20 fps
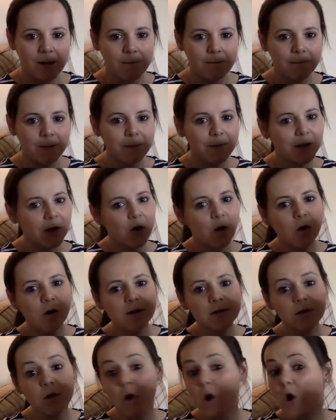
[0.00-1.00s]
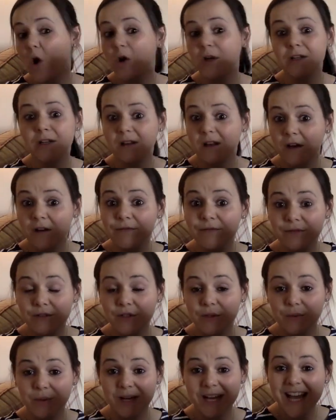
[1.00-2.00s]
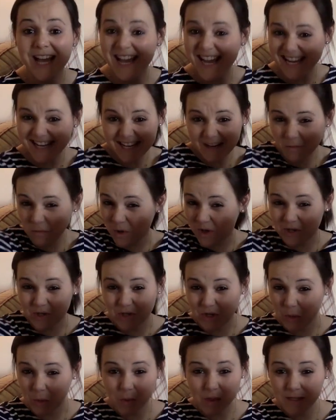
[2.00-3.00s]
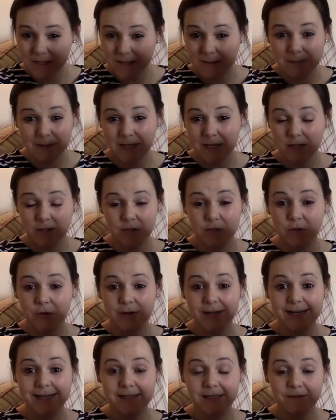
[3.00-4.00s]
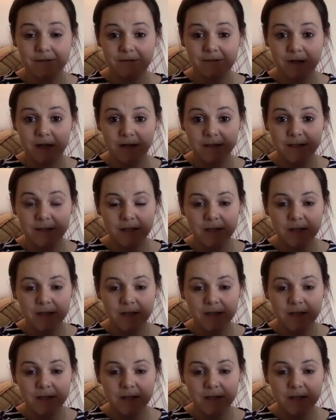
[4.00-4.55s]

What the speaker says: But because God loved Noah, he didn't want Noah to be destroyed in the flood.